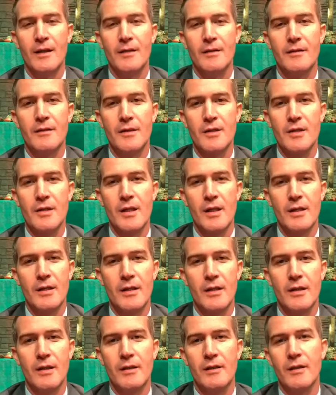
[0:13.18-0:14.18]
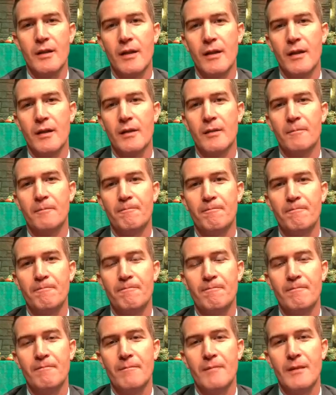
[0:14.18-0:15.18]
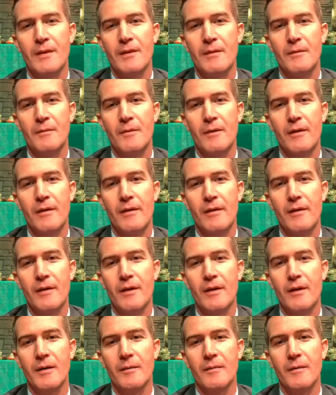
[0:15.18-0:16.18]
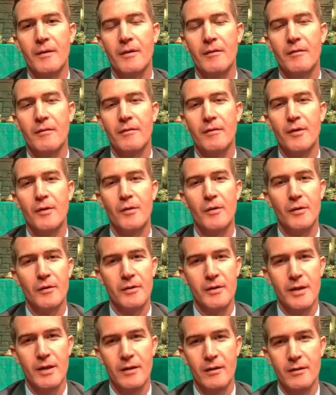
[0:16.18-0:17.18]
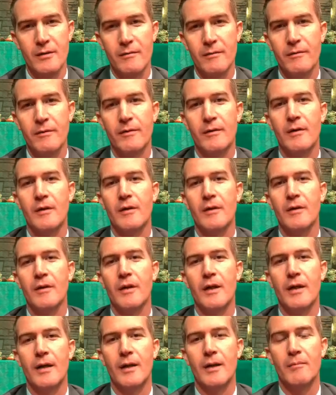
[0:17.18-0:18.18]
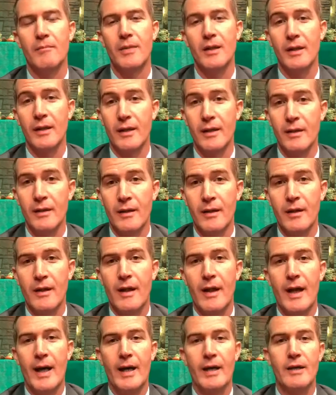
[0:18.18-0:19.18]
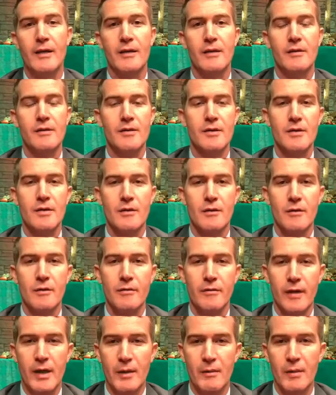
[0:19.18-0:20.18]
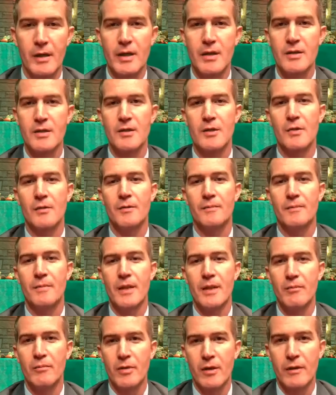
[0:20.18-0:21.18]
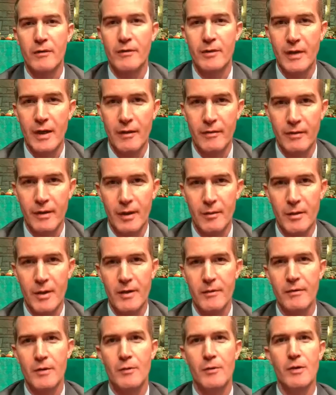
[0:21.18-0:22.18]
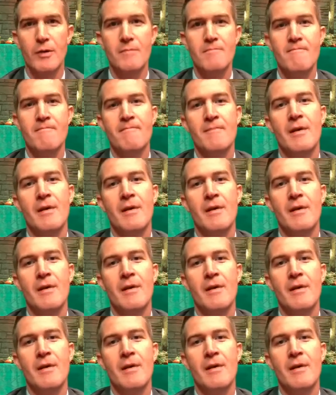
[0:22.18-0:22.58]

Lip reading: Just got done with a funeral dinner for our Billy Adkins and her family, so be in prayer for that family if you would.